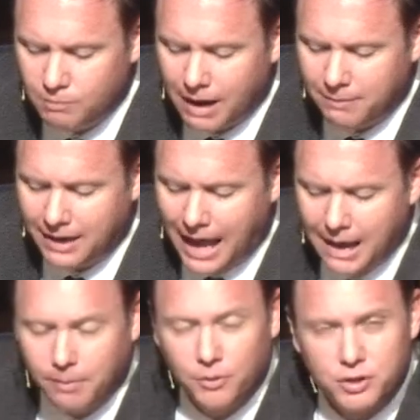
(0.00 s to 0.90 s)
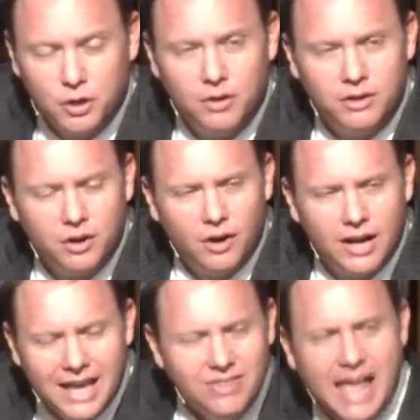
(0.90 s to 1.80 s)
may be able to endure
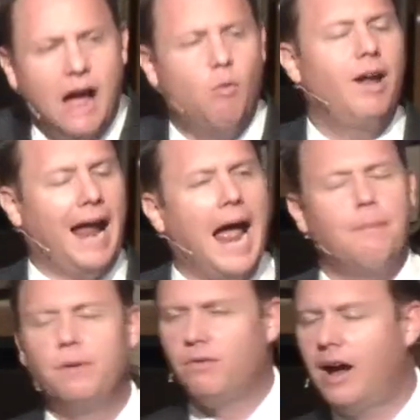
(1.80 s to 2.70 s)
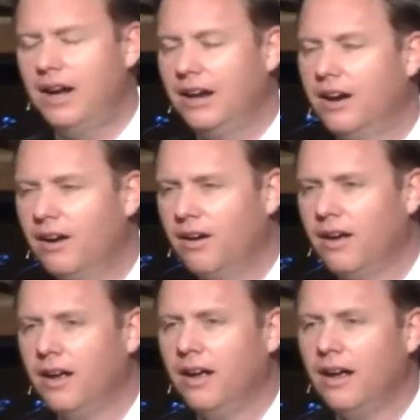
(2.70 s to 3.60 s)
it." Isn't that what happened right here?
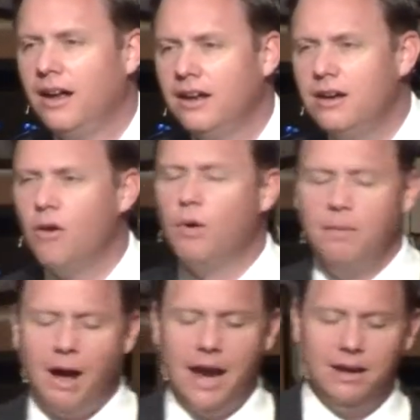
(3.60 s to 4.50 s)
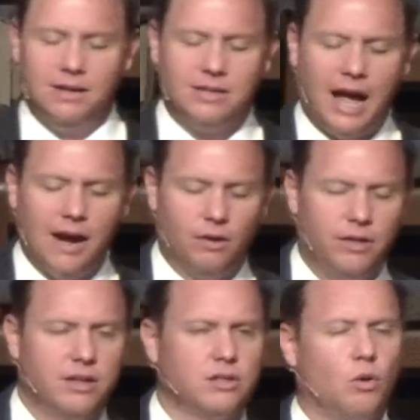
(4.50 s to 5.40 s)
You know, we might entitle
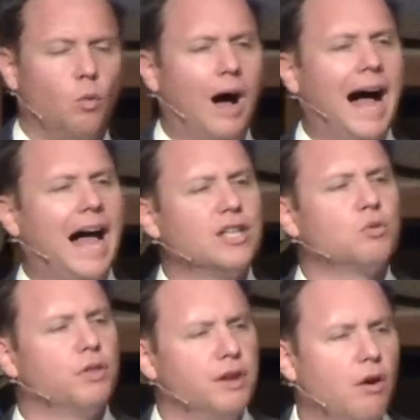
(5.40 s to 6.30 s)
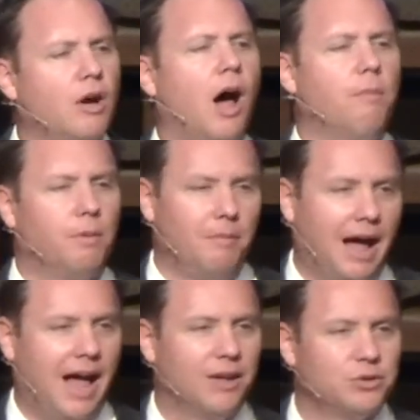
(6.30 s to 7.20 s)
this Wise with No
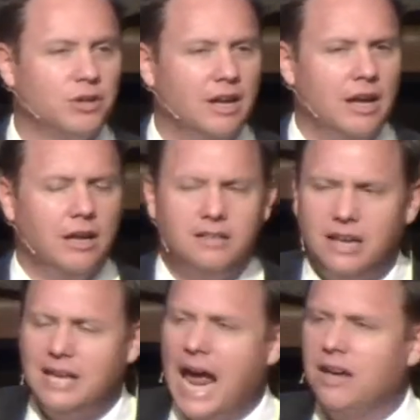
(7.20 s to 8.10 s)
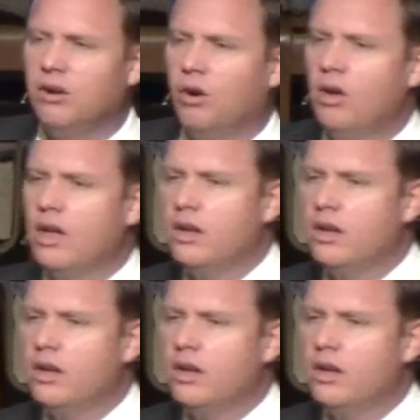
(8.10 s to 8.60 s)
Compromise. D- Daniel